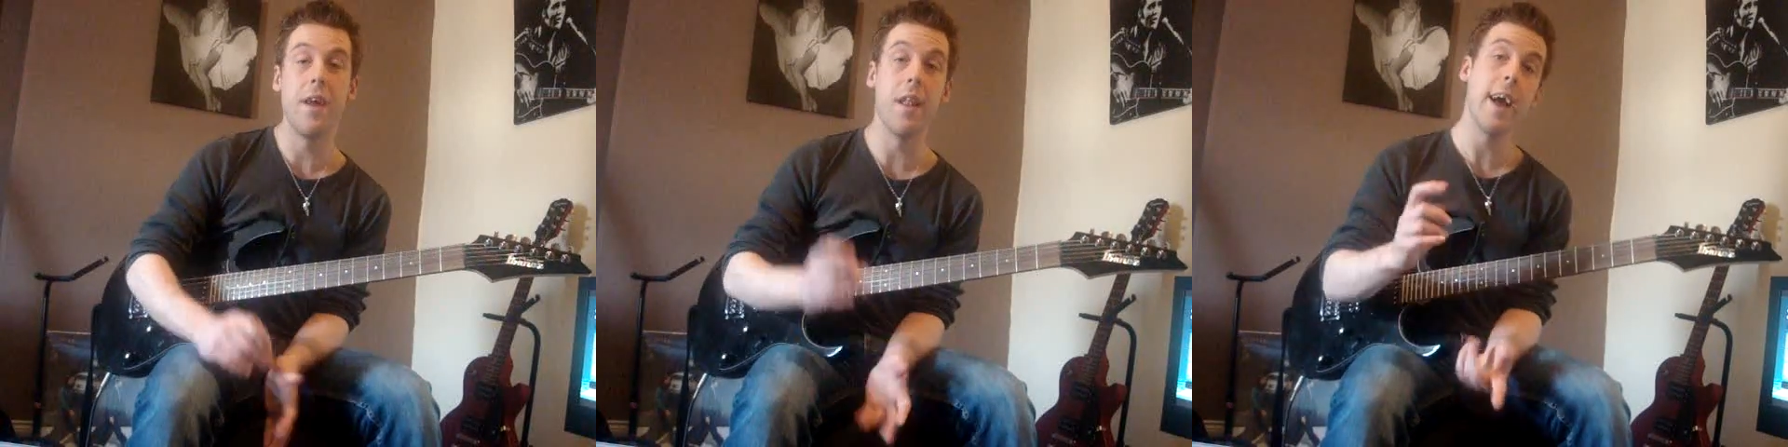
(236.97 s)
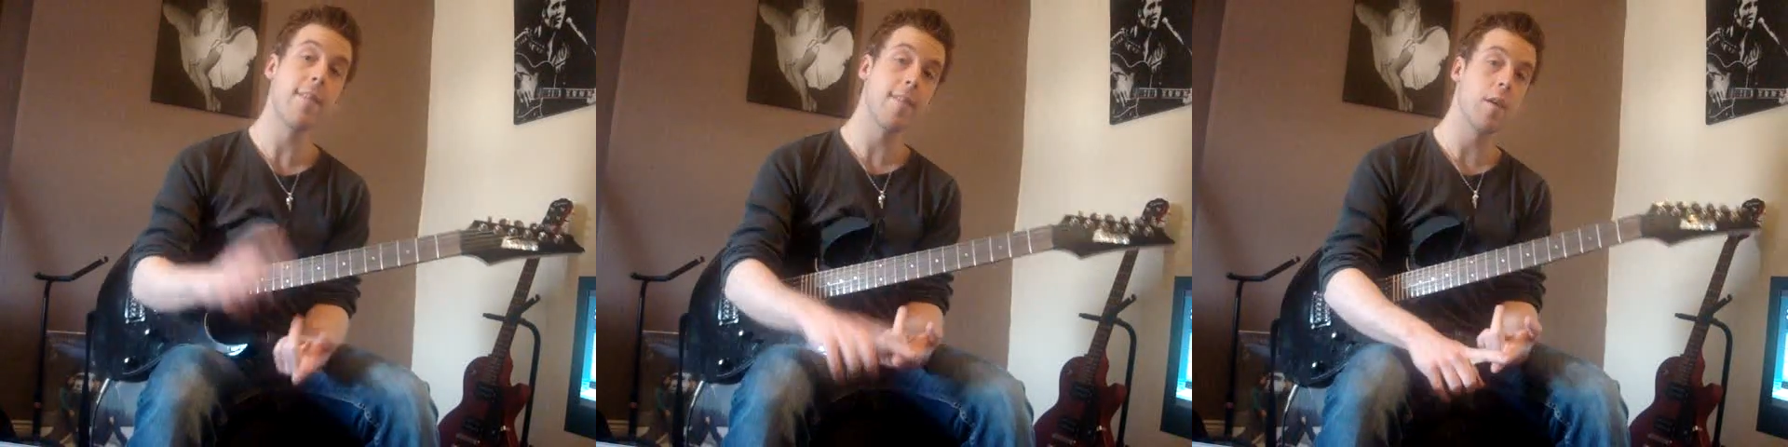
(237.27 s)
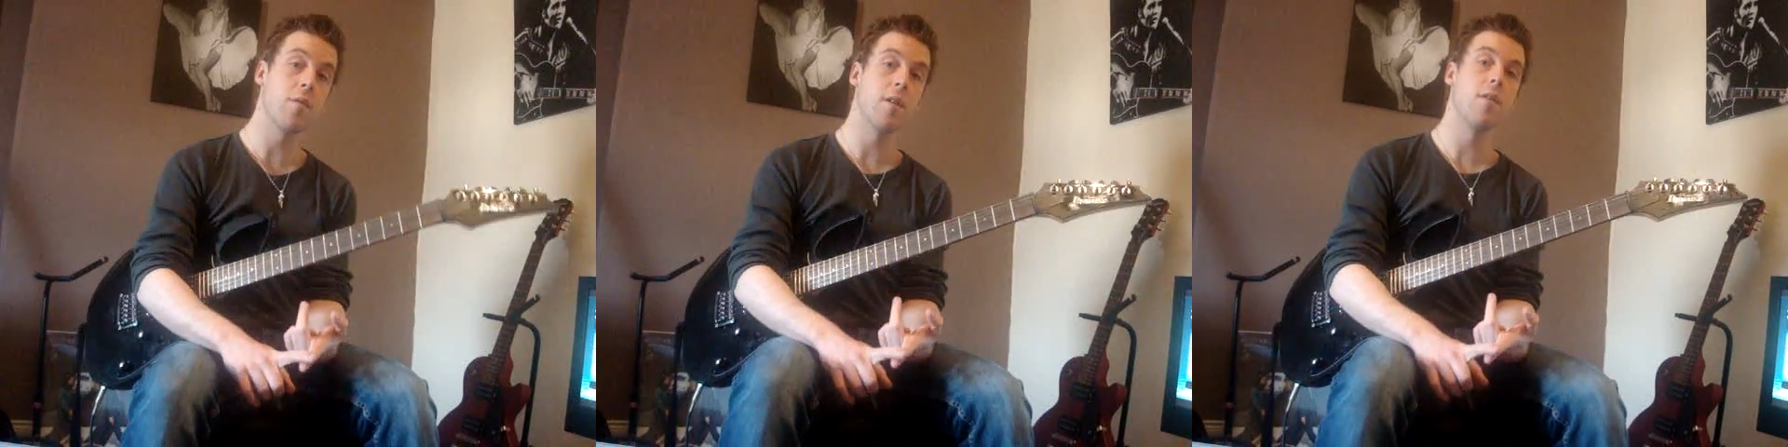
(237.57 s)
And the last thing
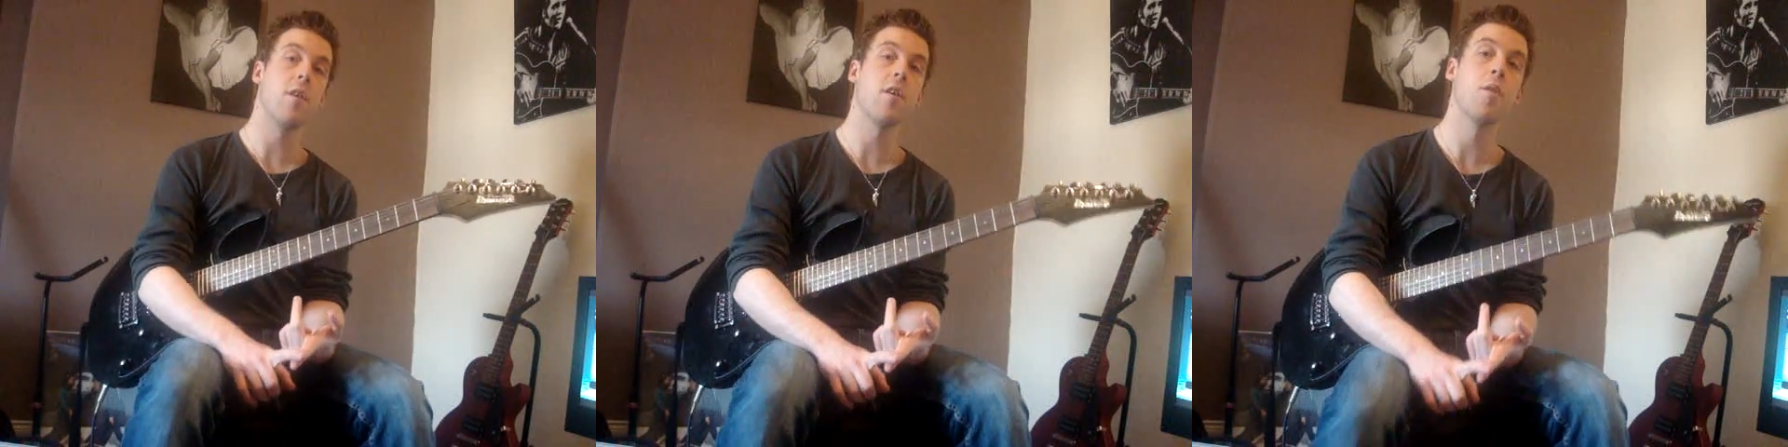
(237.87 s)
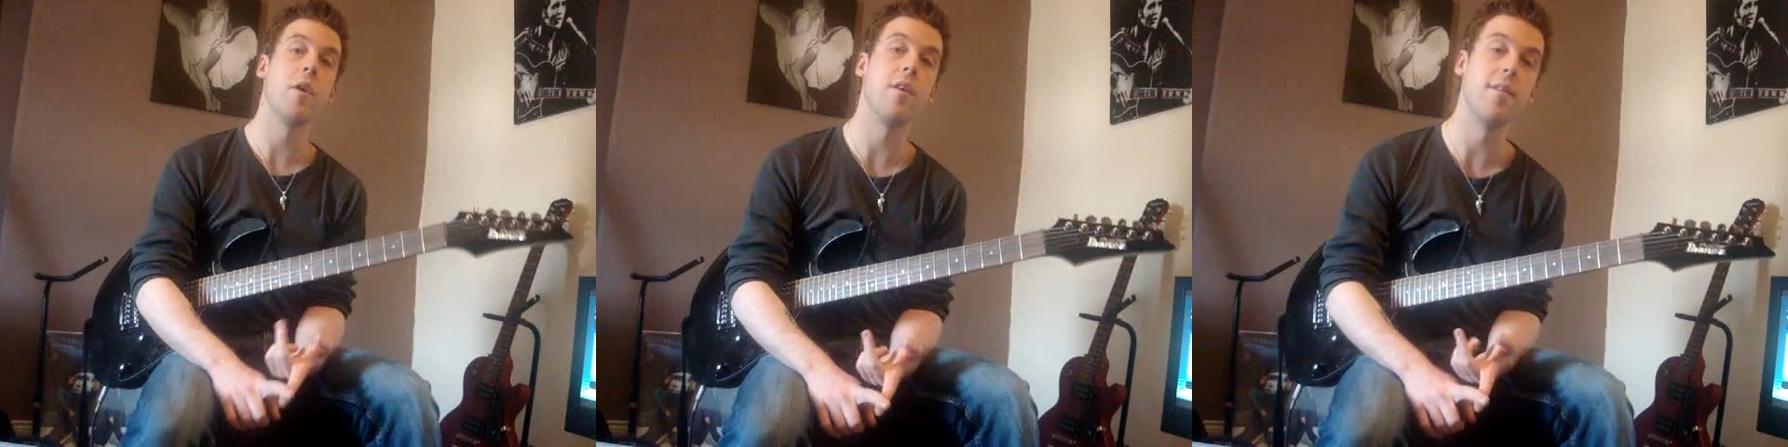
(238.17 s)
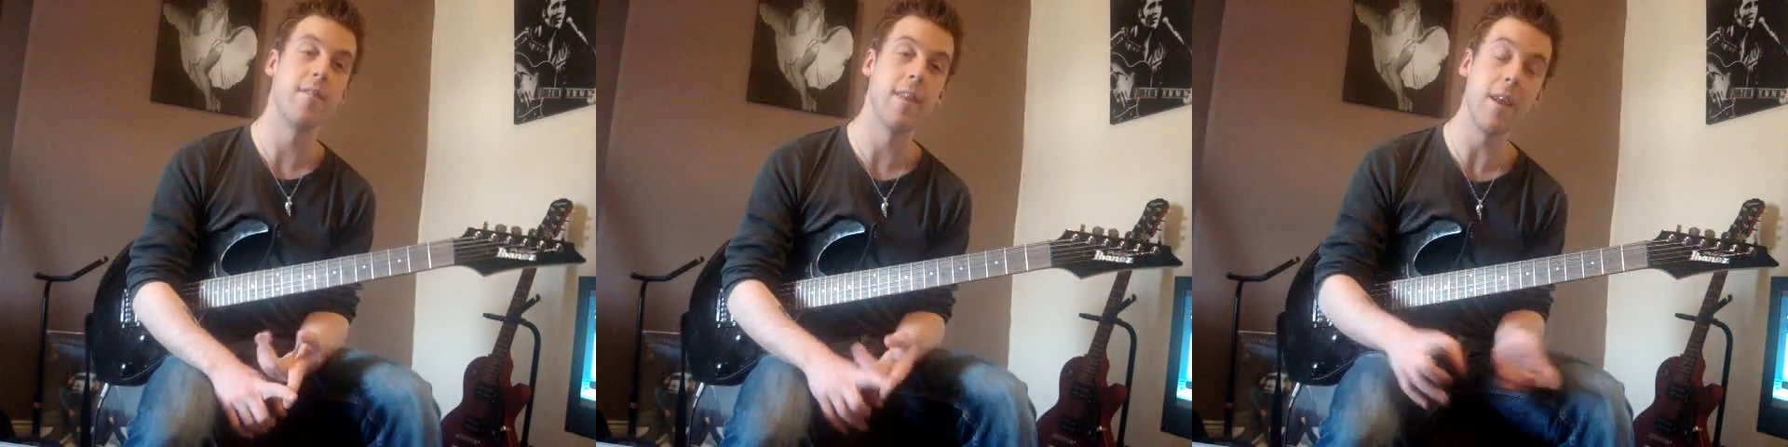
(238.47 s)
I was going to talk about
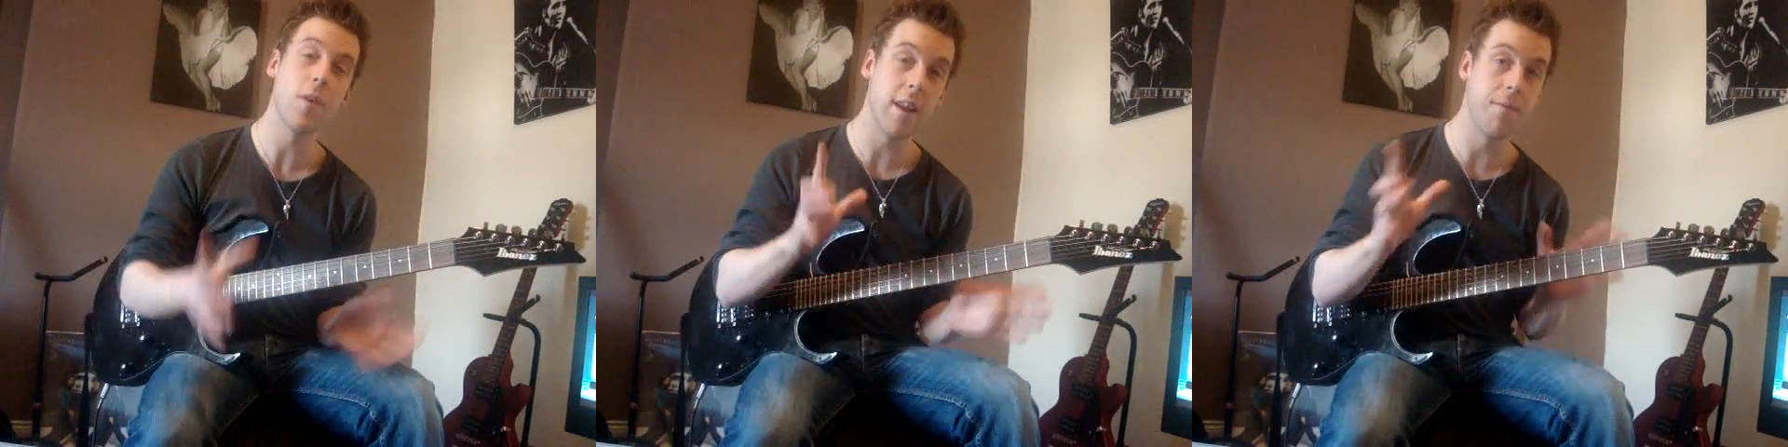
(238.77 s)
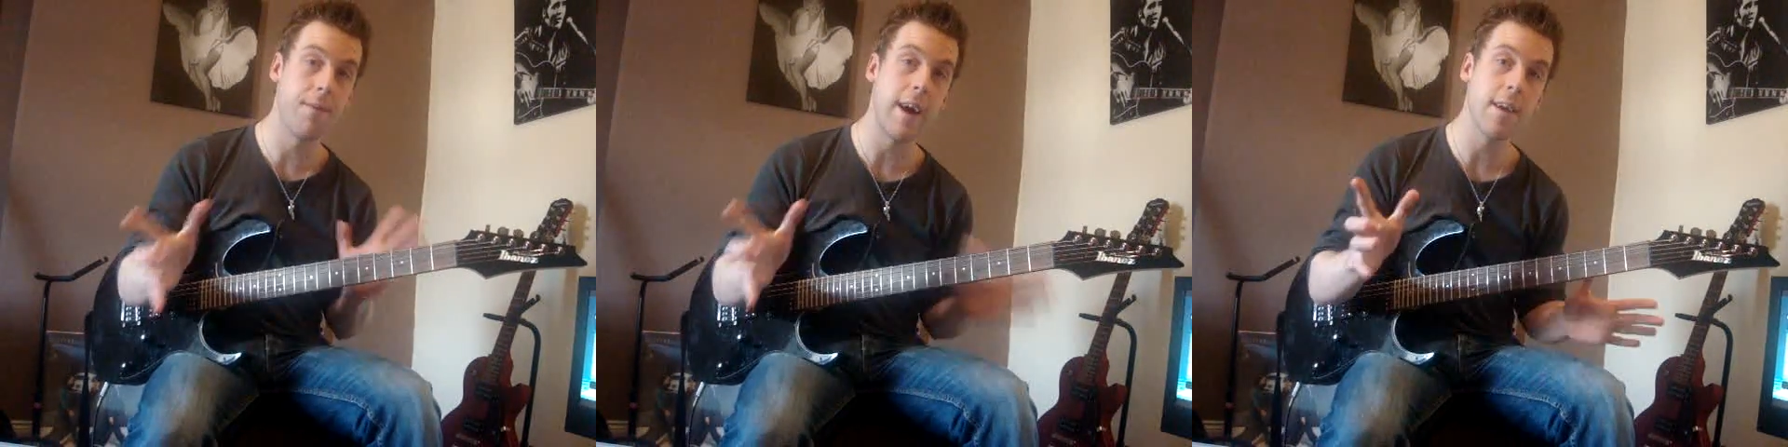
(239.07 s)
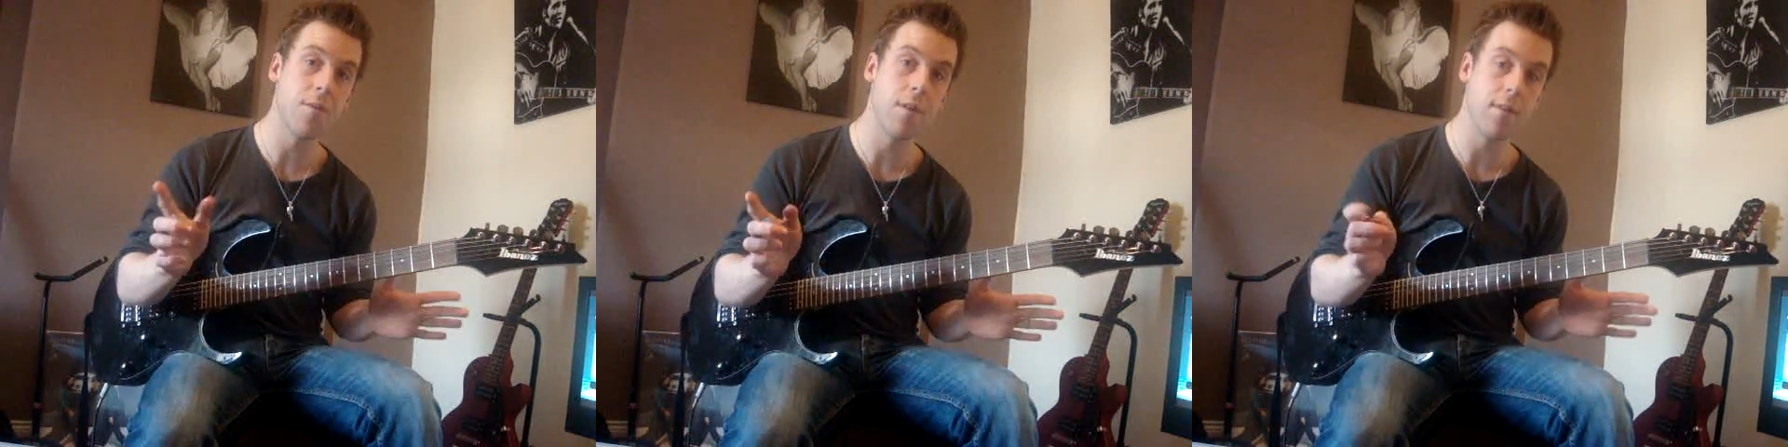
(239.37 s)
is the little kind of
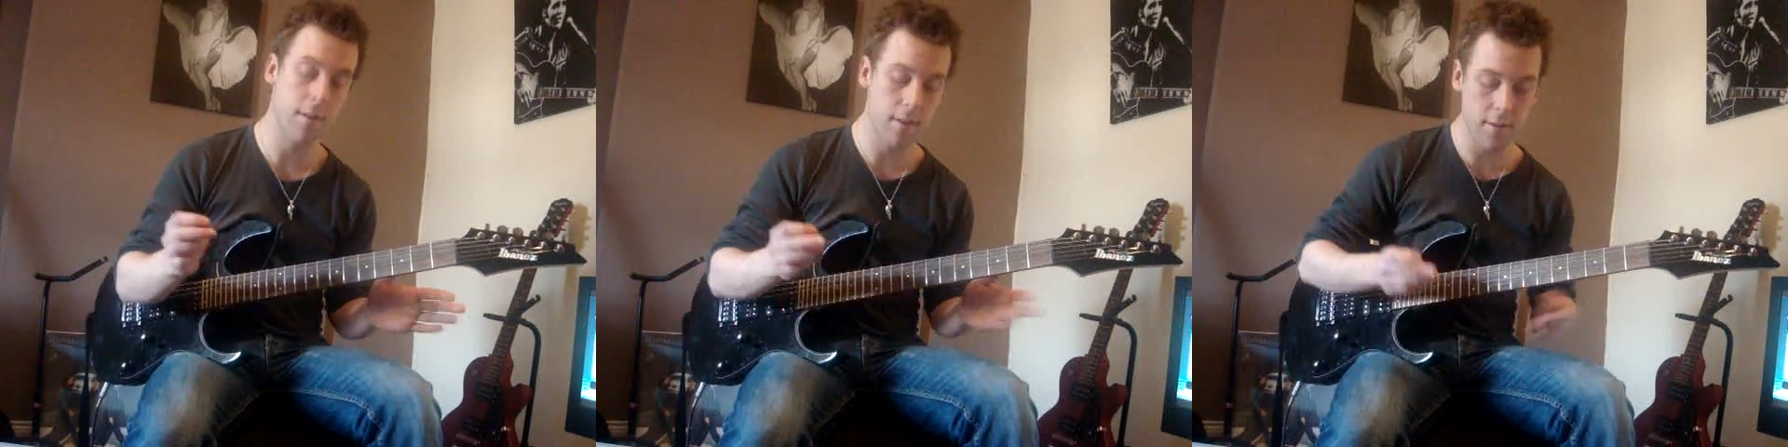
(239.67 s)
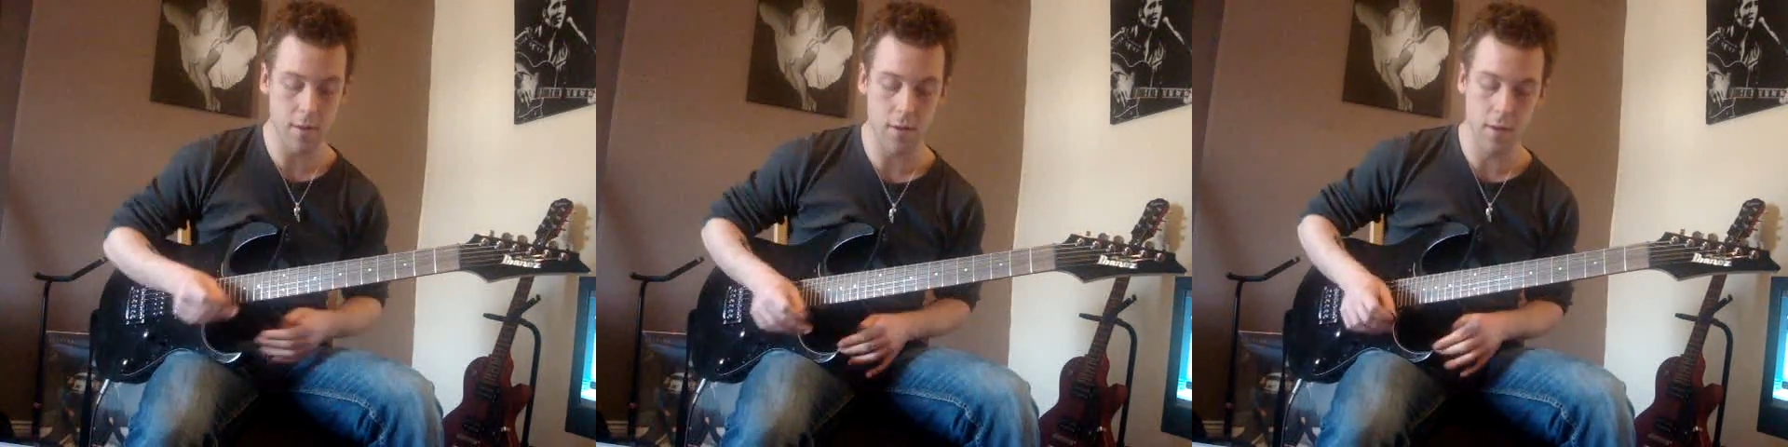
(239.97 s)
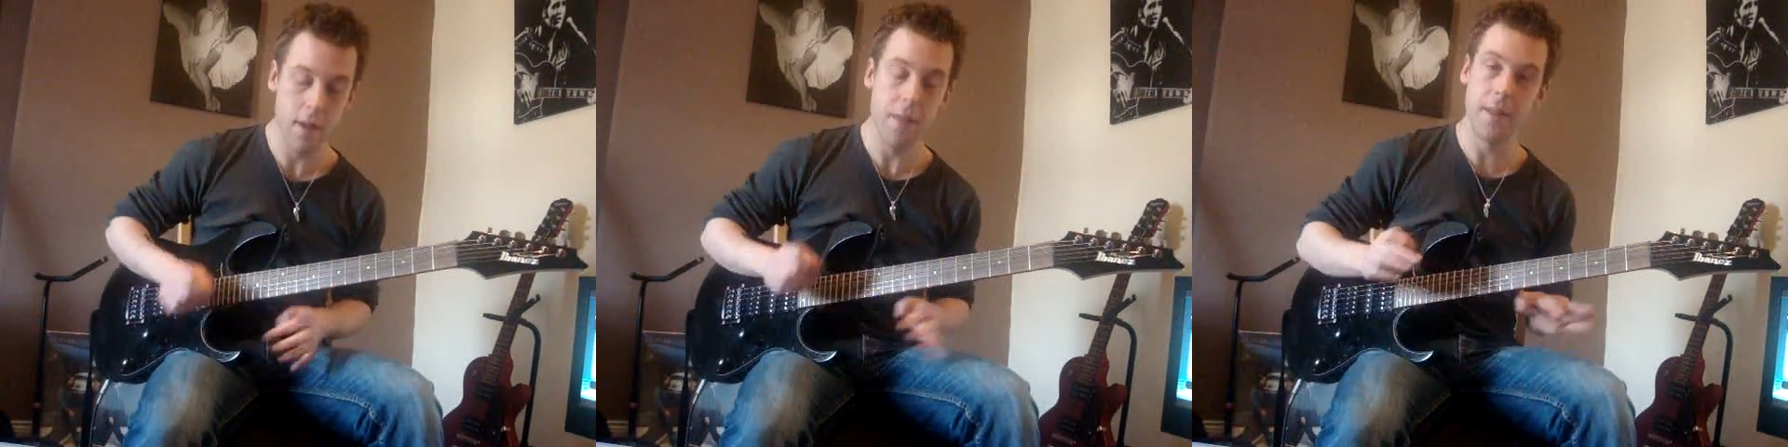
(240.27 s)
fast runs in the song,